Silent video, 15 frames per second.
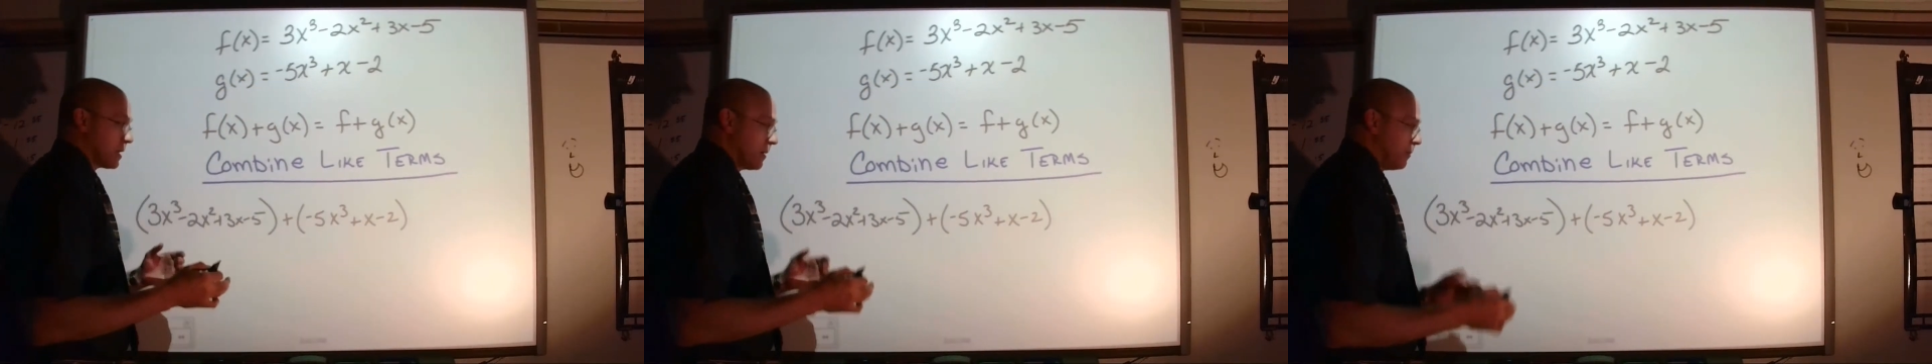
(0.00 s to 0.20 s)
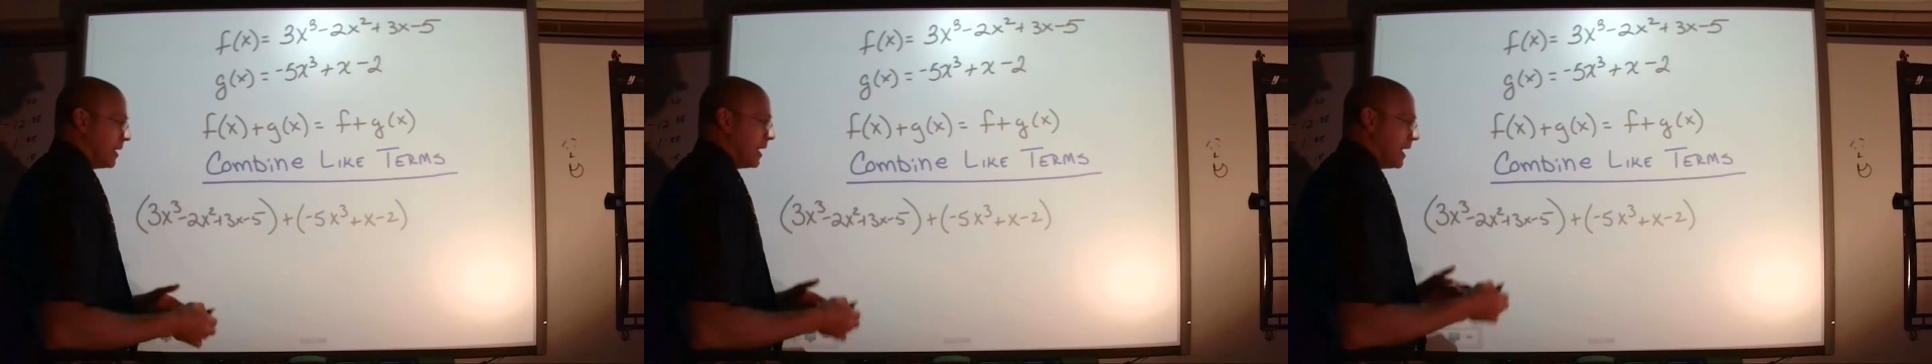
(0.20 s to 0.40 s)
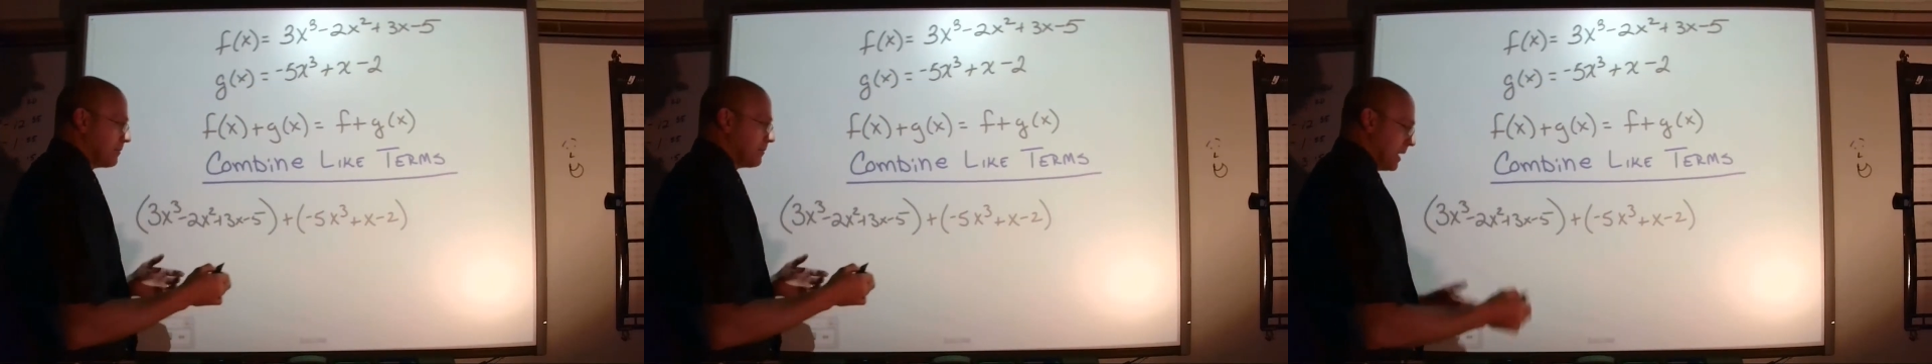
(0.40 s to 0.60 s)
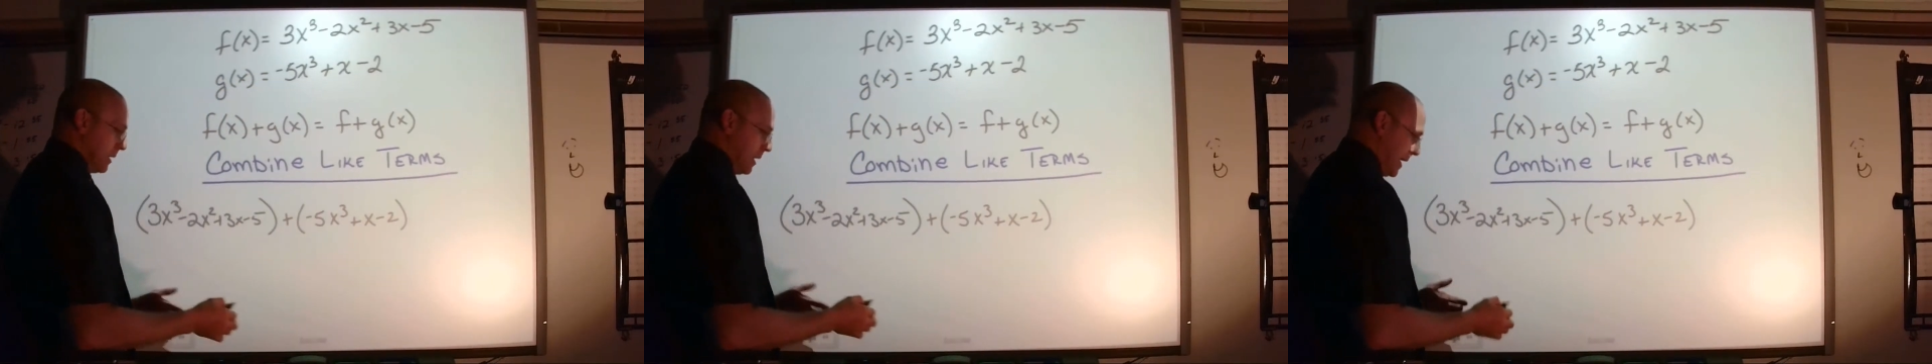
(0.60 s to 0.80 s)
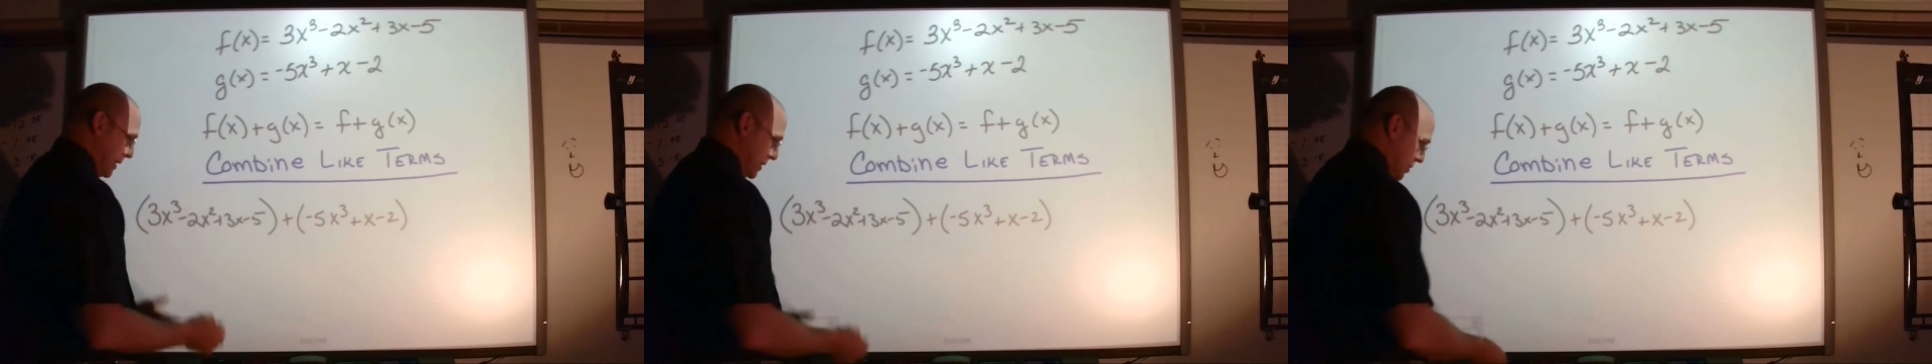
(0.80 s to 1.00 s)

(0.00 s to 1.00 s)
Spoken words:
And now I'm just going to